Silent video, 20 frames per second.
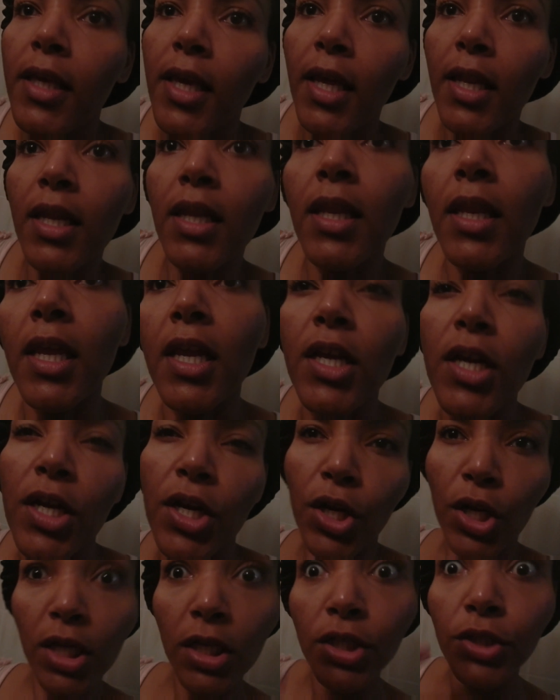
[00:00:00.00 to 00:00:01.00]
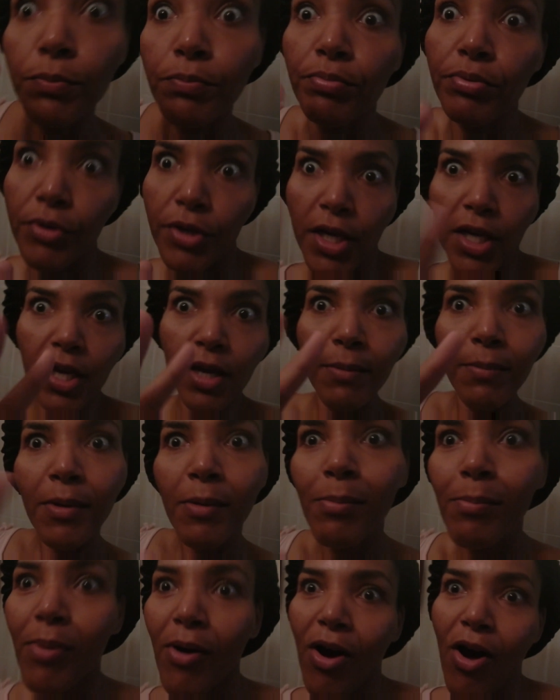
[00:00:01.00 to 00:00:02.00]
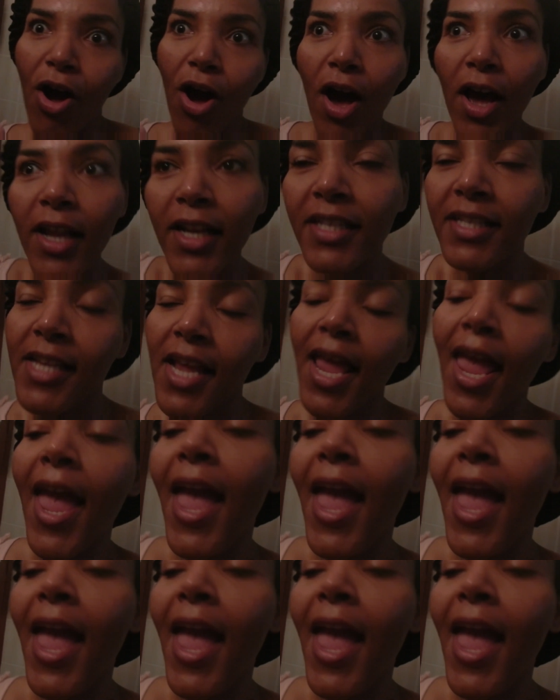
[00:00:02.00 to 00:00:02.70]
get in there and like break them apart,